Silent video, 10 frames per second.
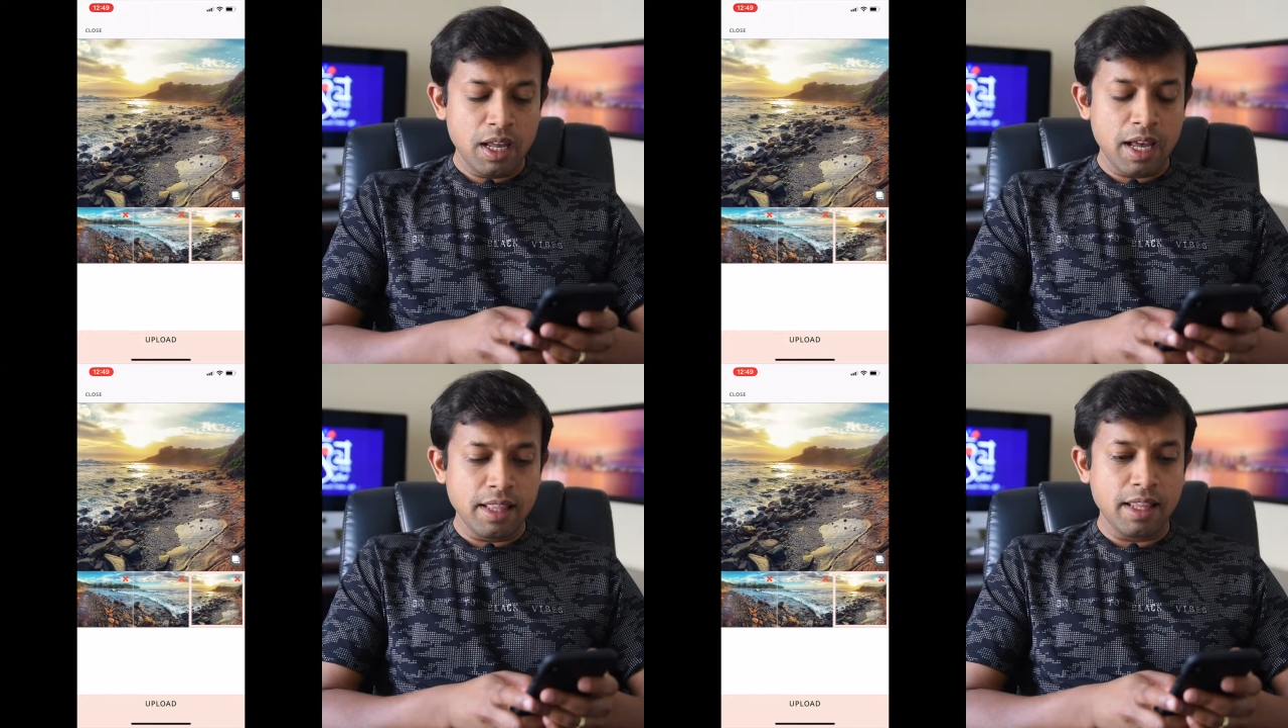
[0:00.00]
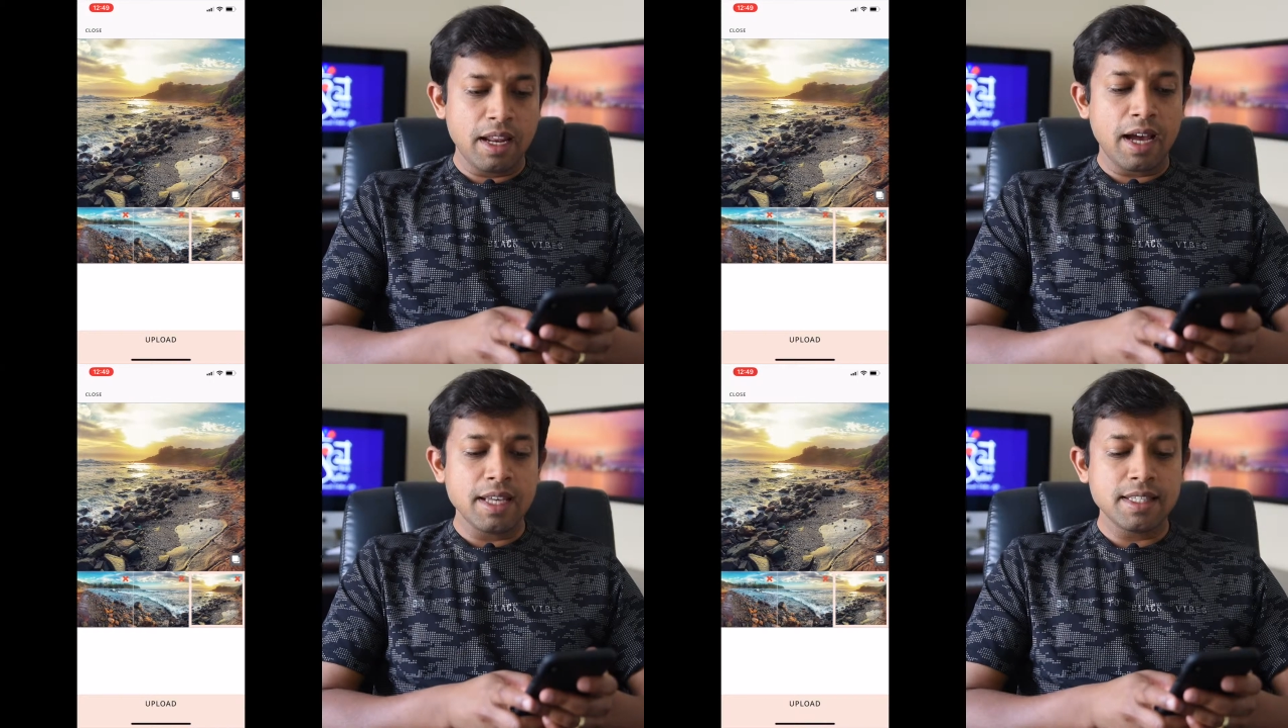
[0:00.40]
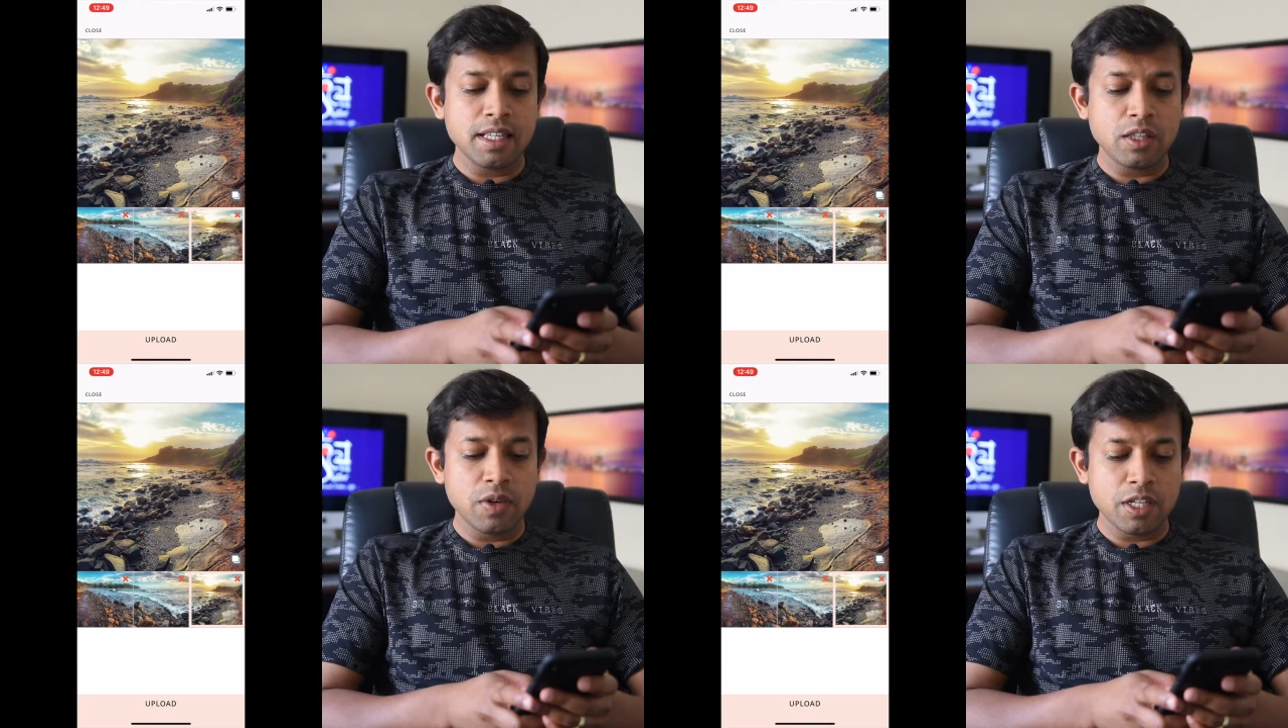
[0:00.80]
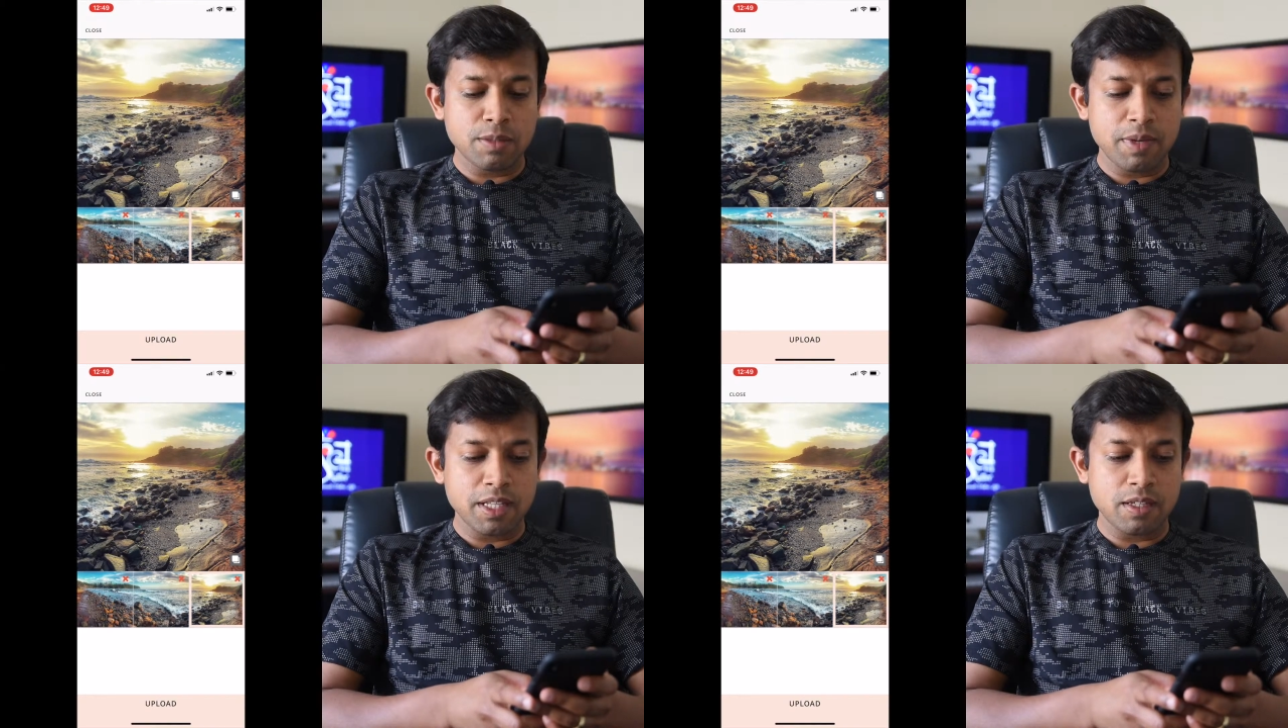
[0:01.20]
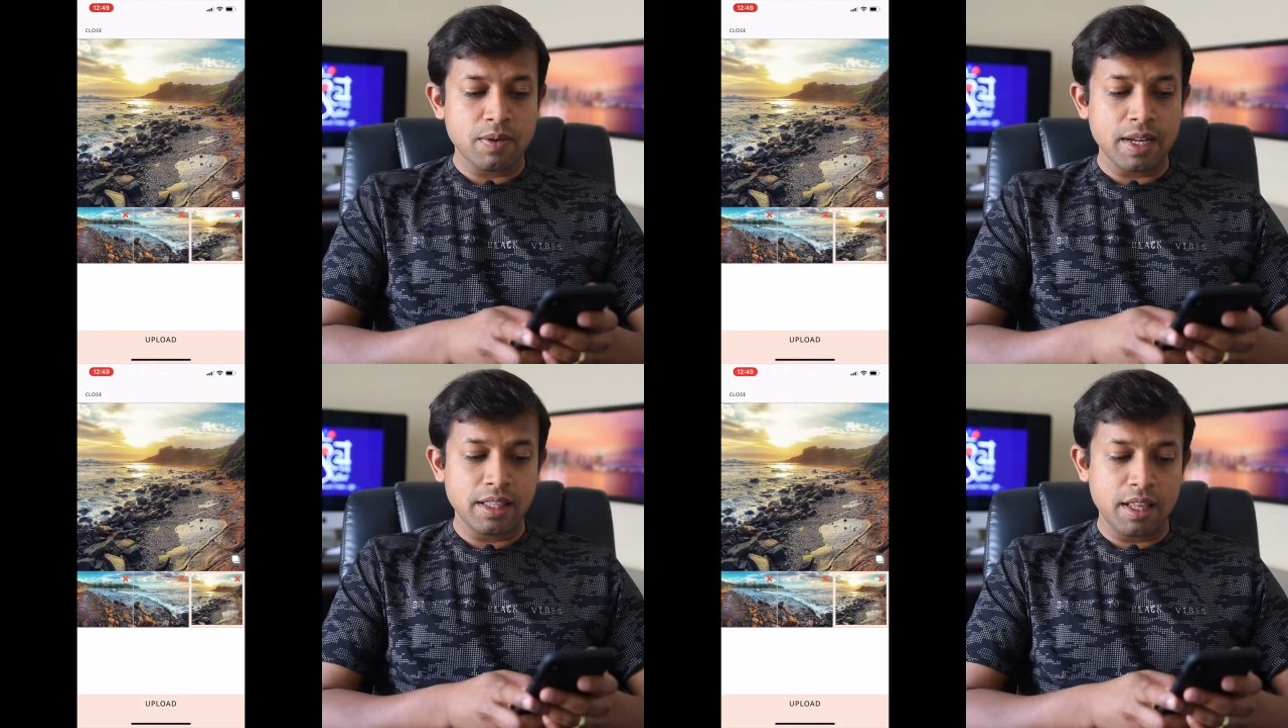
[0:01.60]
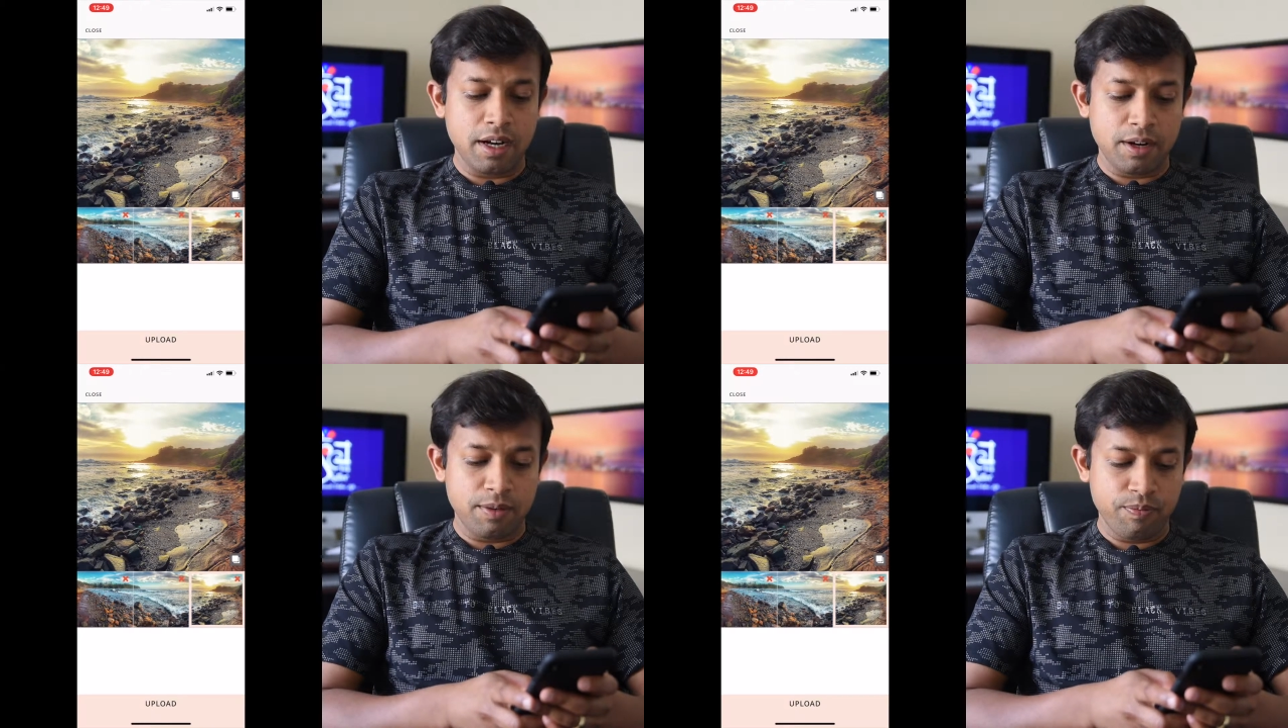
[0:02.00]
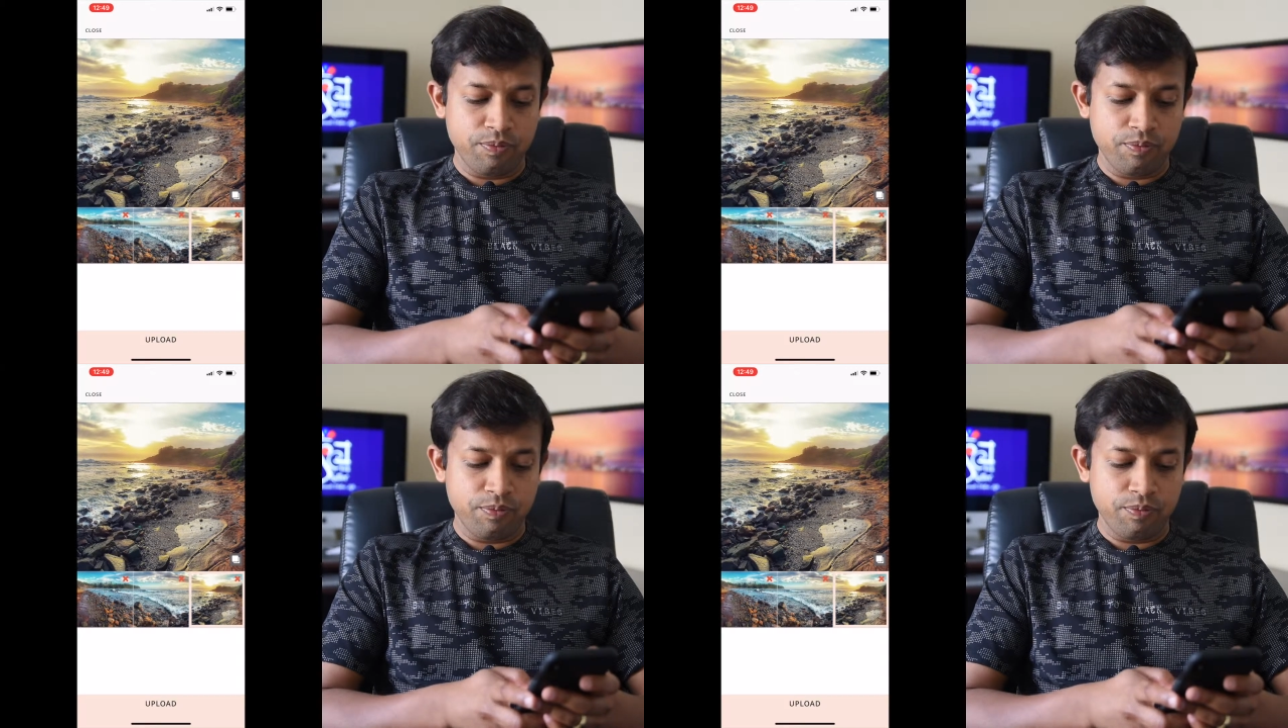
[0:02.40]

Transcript: and then I see 3 splits right there.